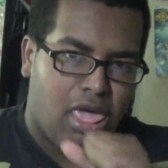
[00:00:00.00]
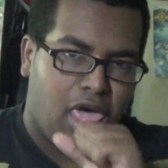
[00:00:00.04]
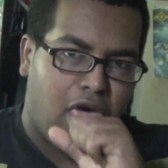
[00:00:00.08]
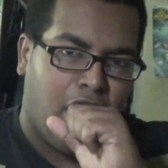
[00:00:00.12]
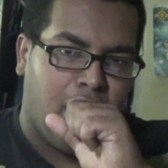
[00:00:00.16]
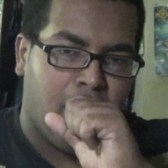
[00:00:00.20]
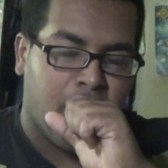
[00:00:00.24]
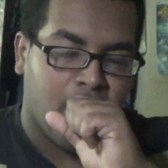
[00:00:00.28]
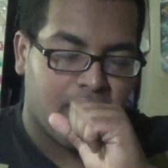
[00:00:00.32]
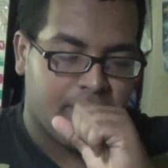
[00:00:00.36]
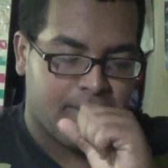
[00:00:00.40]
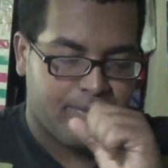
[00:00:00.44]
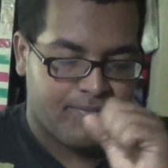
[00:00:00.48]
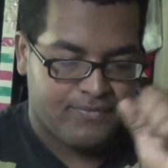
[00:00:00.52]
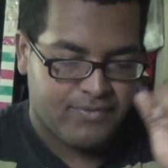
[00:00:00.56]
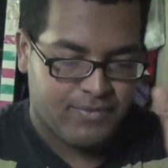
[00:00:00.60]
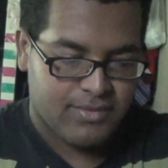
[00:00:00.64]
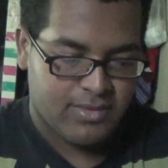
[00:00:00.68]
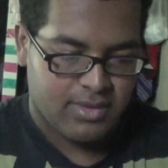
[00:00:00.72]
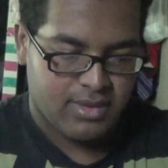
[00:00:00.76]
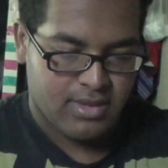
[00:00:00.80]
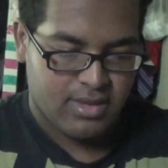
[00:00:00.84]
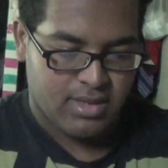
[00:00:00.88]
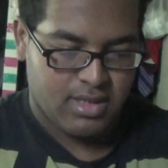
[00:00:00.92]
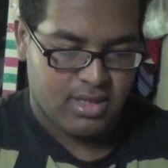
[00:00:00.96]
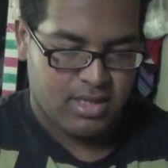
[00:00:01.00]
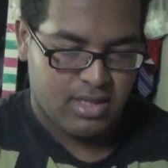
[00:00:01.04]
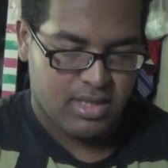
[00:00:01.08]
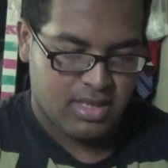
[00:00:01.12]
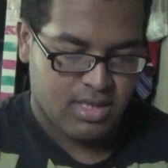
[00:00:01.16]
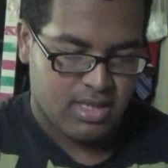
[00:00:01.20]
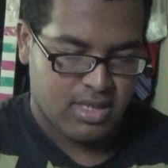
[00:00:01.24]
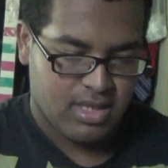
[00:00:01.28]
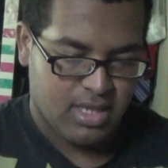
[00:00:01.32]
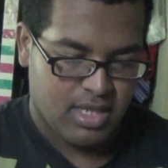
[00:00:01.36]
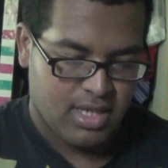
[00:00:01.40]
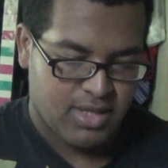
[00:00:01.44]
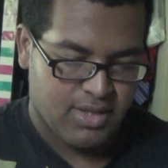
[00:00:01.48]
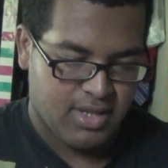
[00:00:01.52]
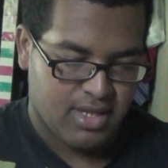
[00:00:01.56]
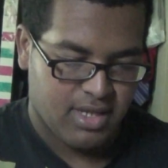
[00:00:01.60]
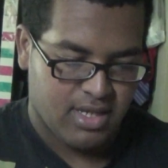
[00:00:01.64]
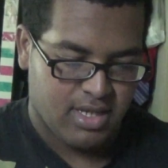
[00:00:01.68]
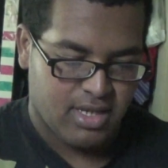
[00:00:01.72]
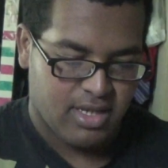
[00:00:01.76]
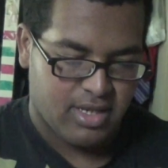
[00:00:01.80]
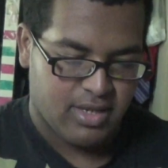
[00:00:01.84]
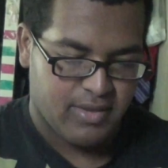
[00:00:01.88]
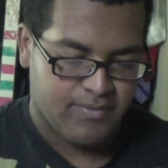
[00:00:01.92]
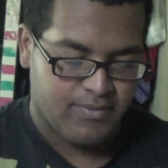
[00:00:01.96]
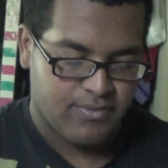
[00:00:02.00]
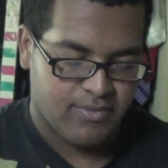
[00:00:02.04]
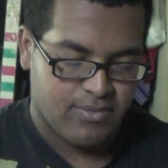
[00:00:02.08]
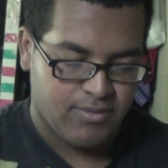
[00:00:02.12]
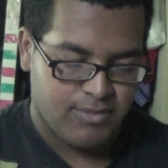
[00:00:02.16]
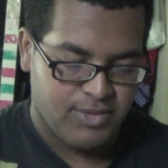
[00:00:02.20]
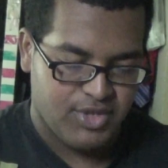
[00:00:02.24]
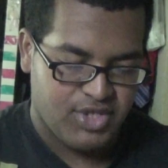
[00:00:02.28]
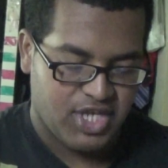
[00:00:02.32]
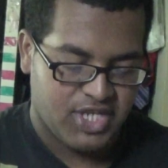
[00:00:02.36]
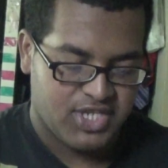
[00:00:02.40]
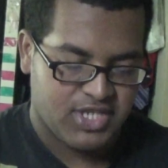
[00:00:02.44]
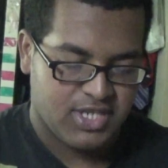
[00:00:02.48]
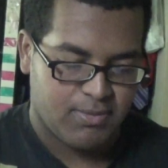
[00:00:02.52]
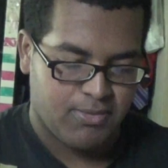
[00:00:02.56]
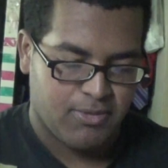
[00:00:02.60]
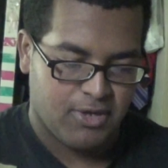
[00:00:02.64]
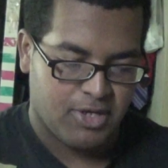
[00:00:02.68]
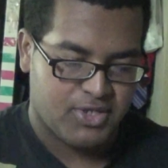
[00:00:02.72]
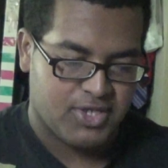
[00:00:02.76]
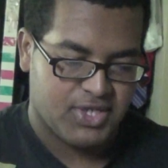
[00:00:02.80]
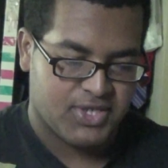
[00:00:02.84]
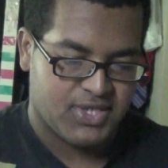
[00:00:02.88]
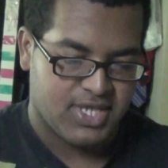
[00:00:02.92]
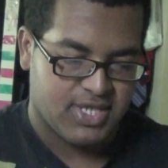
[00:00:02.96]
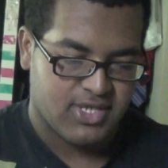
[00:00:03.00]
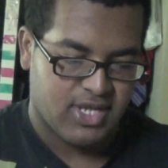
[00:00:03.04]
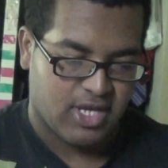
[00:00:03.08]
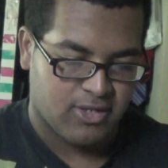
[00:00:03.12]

and then Jesus Burgess says,